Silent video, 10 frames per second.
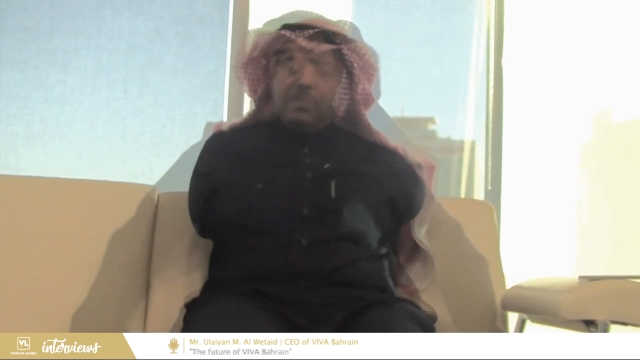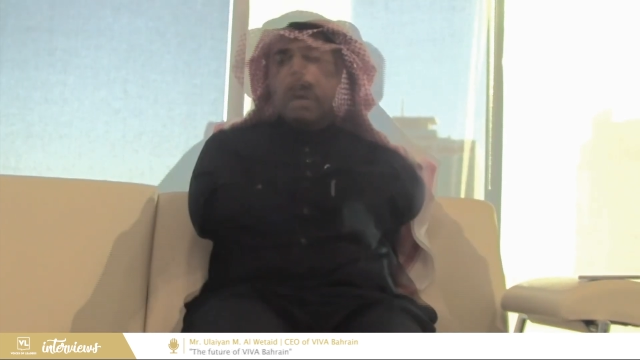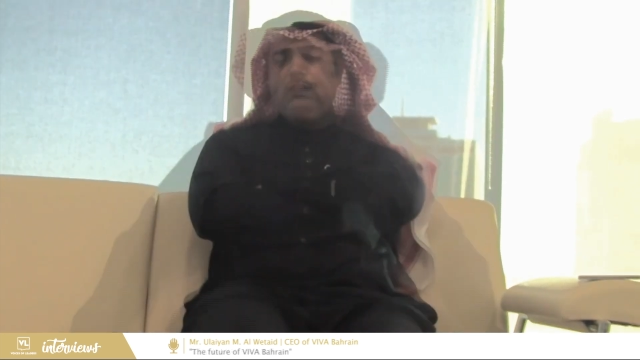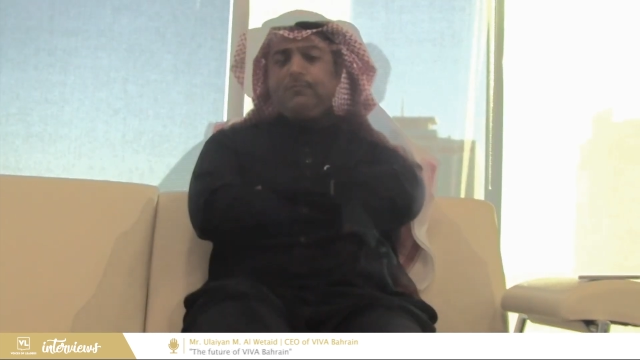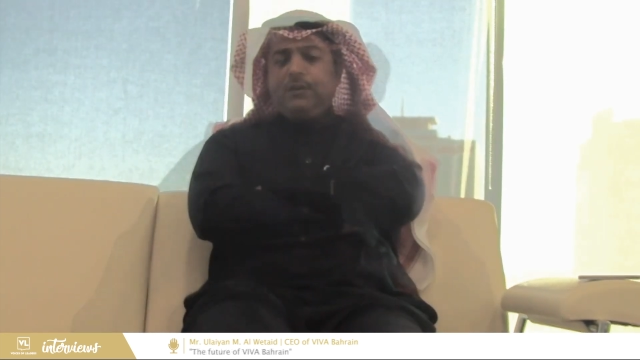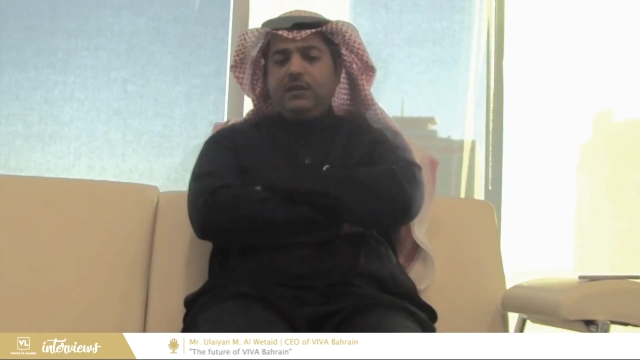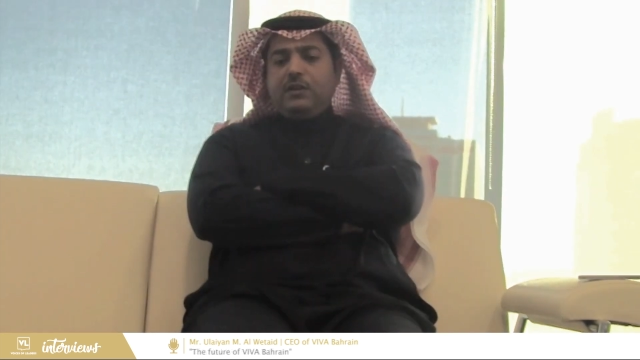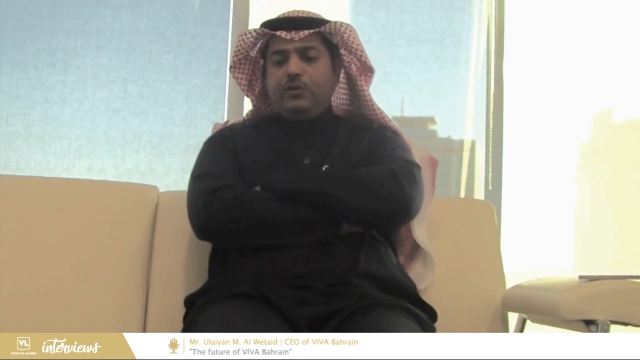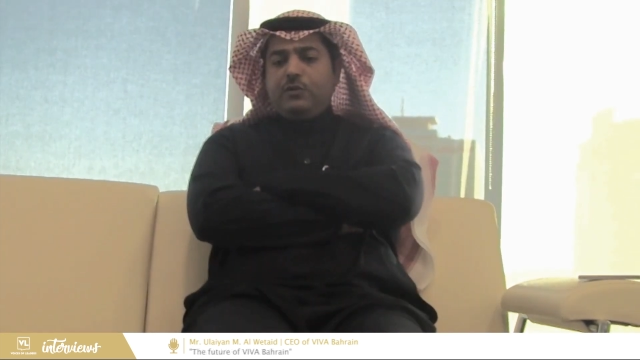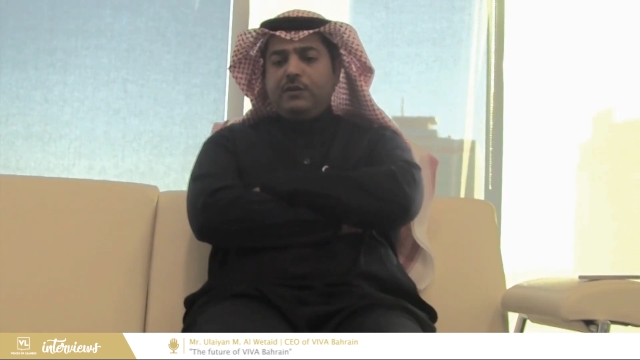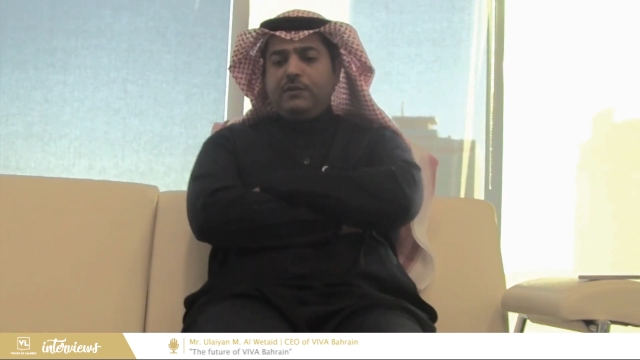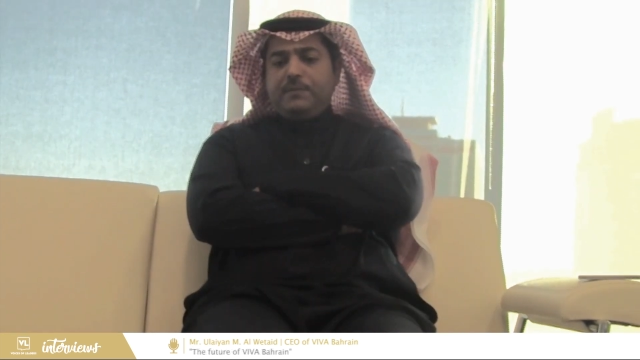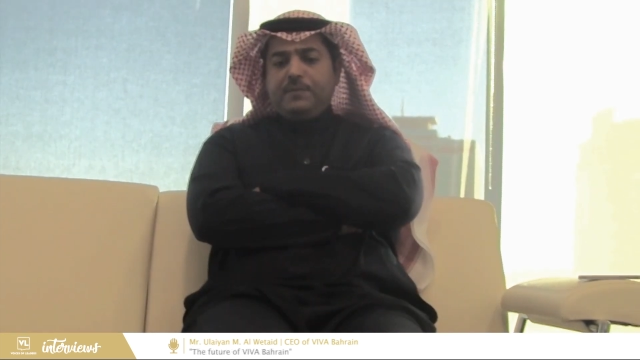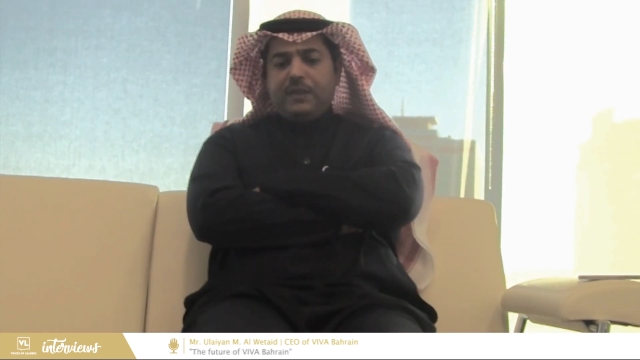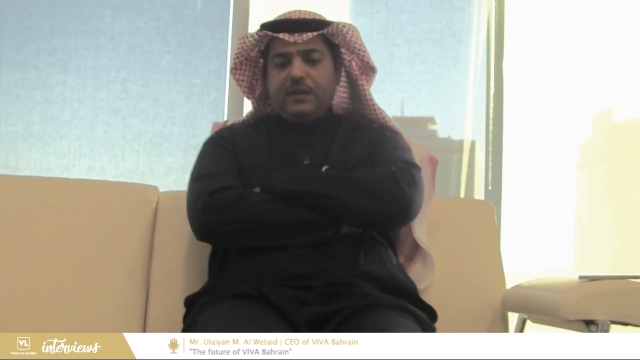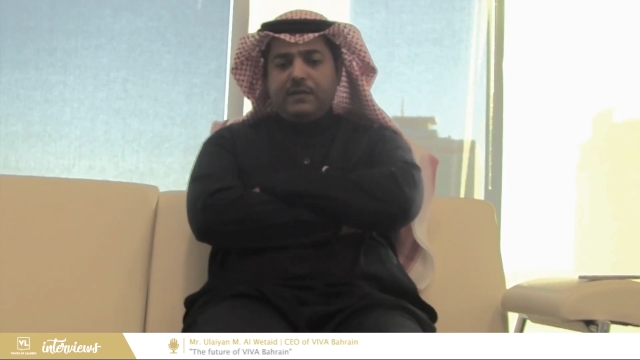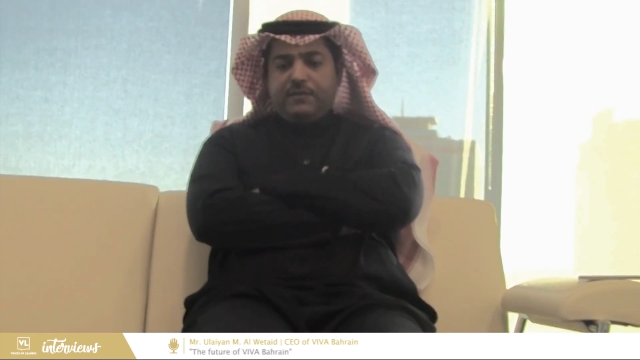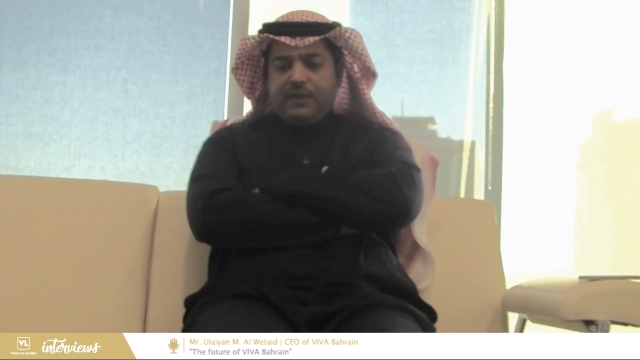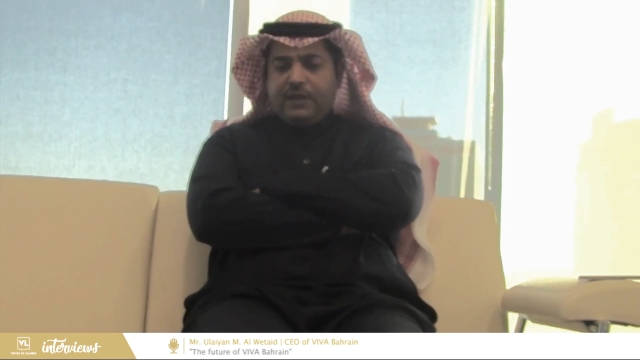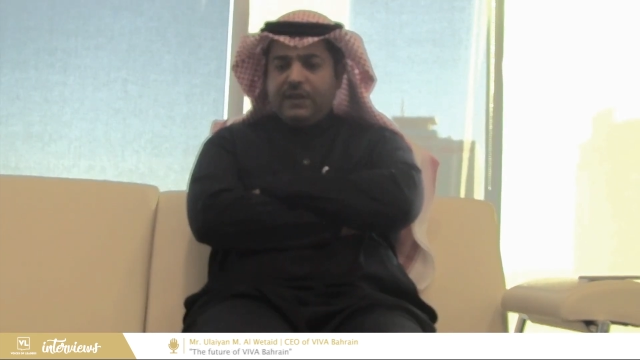We have been growing
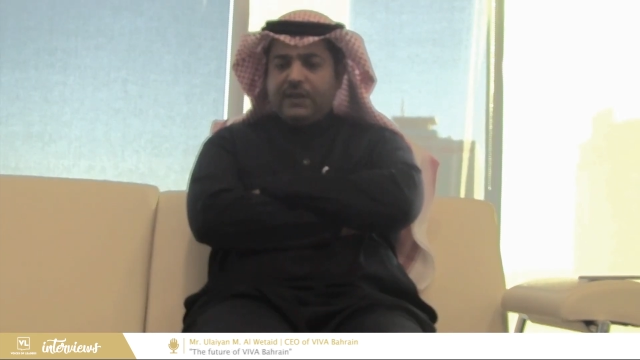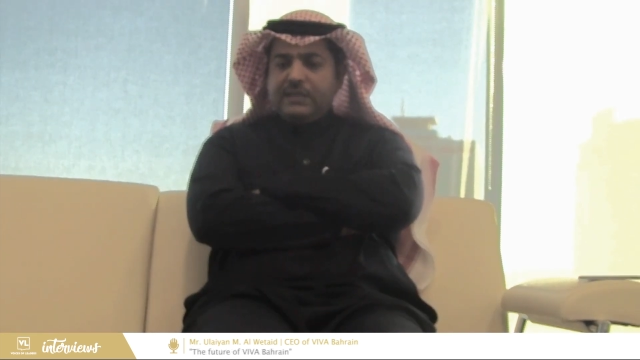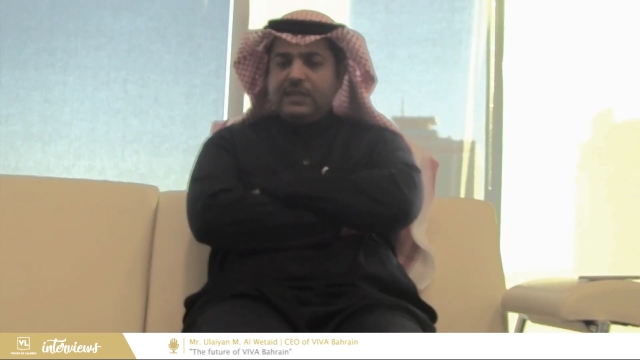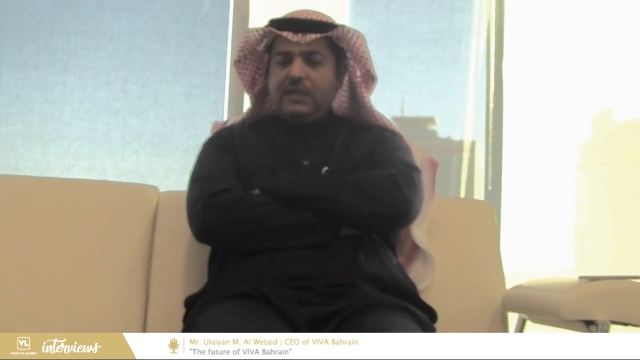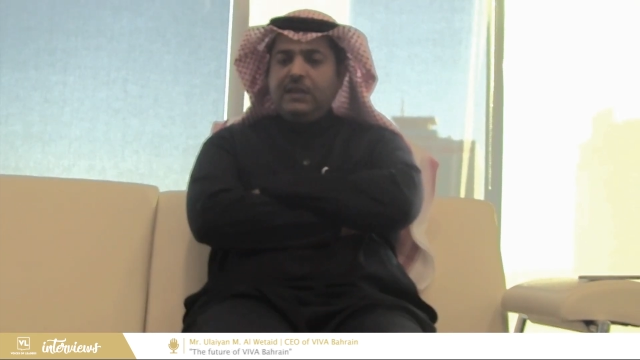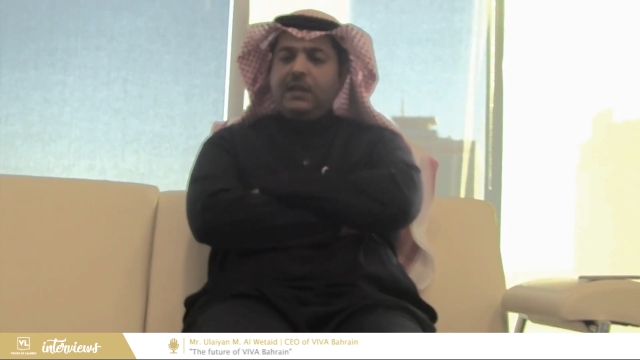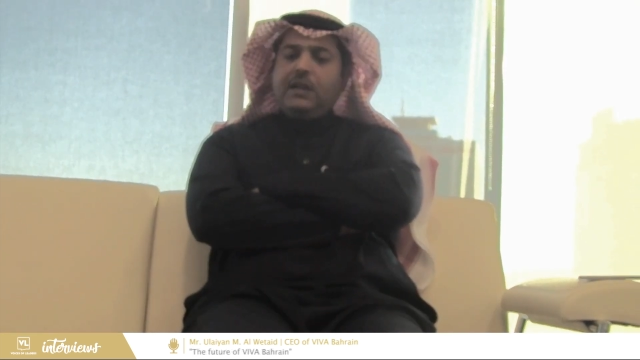very nicely